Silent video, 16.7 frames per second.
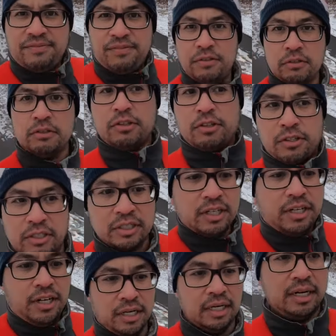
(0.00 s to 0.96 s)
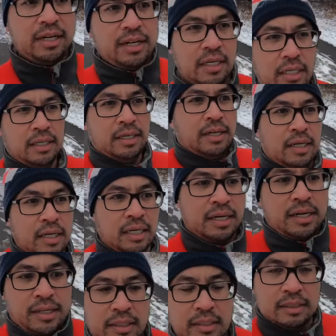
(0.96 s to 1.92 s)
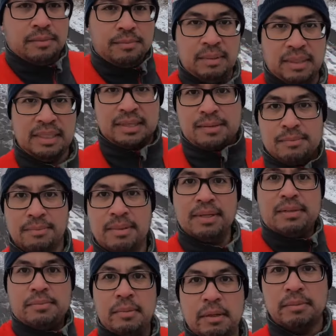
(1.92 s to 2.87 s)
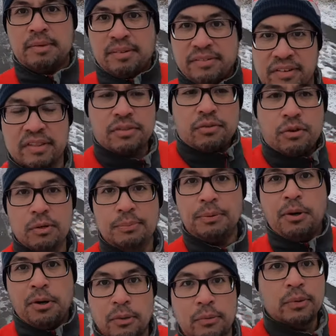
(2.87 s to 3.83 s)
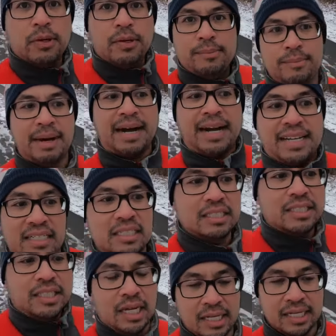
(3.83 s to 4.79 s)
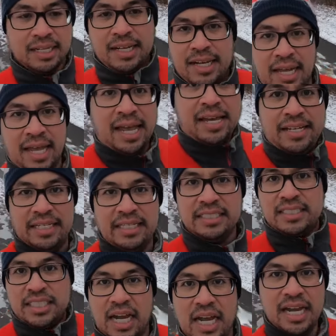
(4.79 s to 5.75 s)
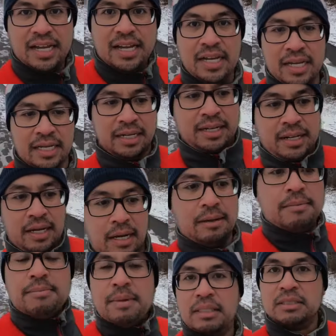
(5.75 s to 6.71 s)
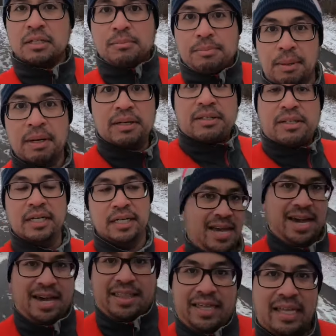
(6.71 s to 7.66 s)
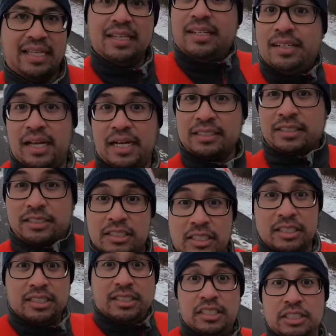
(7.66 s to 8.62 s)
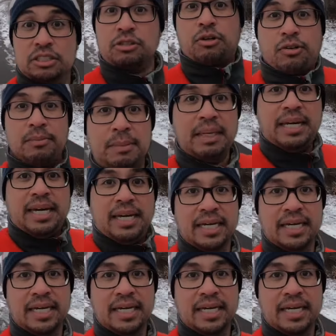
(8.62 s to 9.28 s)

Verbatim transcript: further to meet the minimum of the three point one miles at each Metro Park. That little extra is going to destroy me.